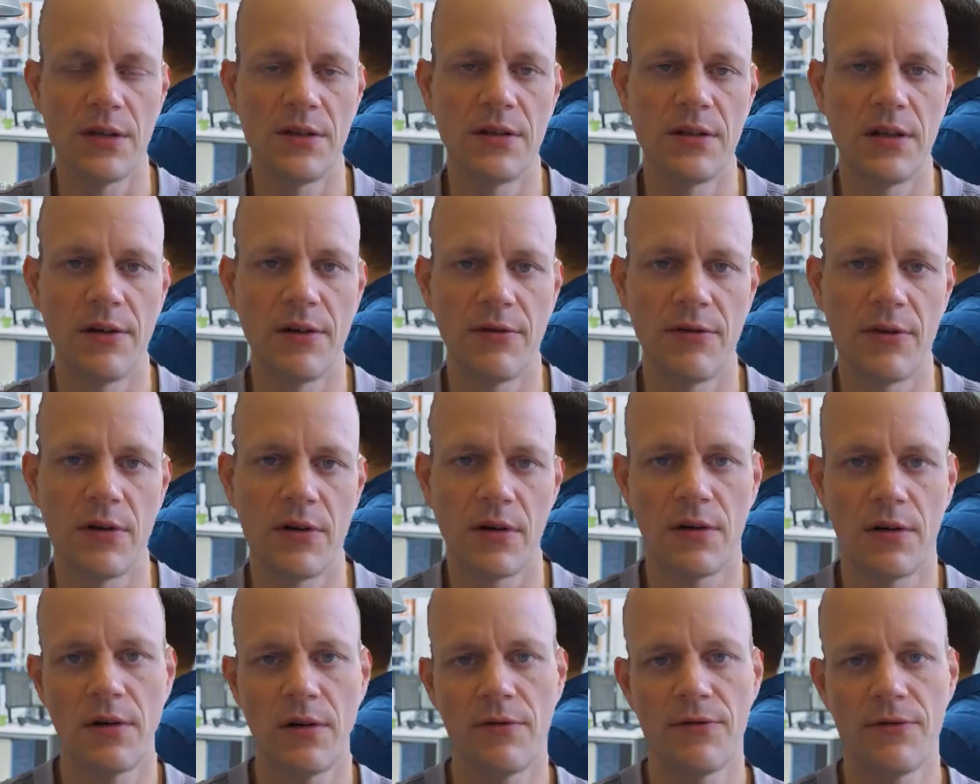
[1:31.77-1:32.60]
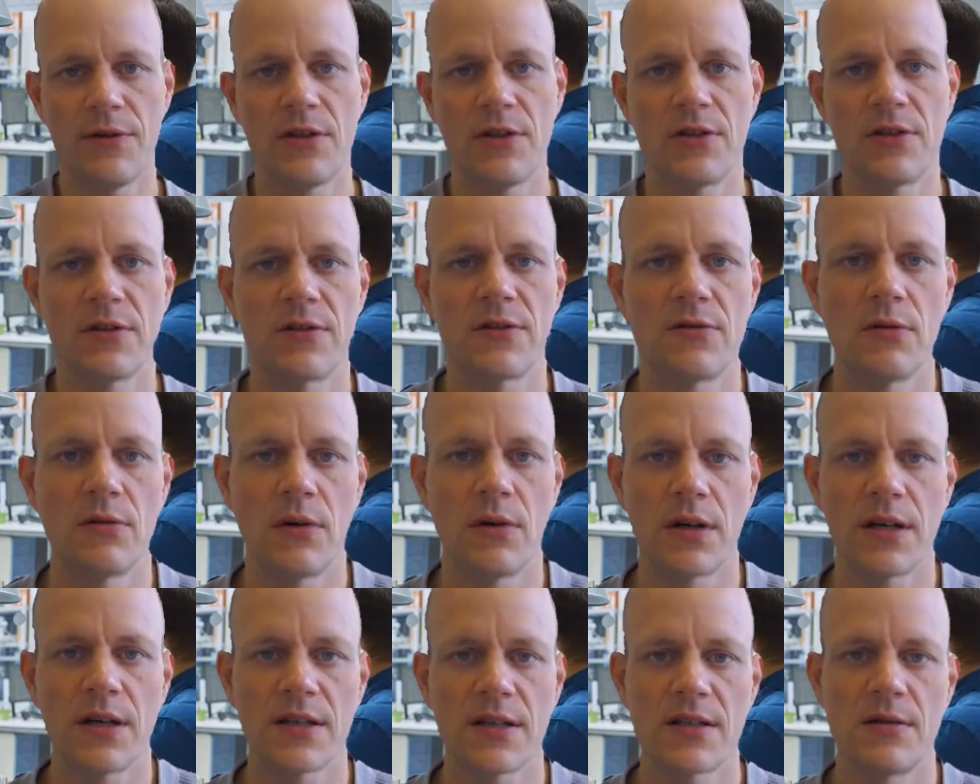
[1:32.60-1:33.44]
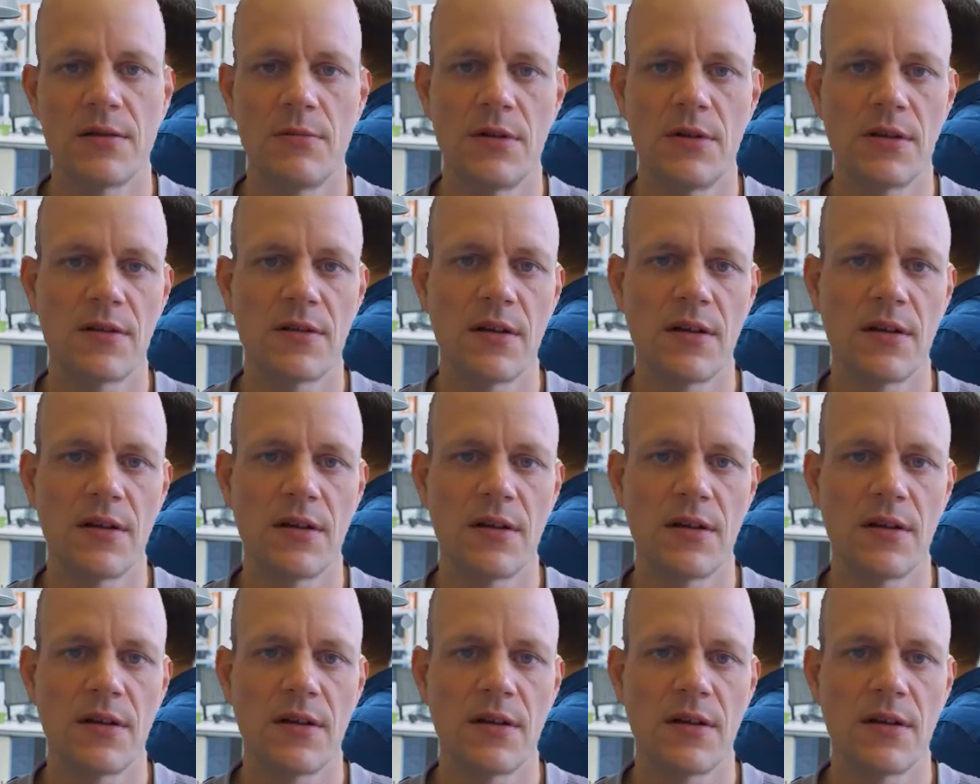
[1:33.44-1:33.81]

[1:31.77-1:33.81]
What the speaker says: deliver features to our customers,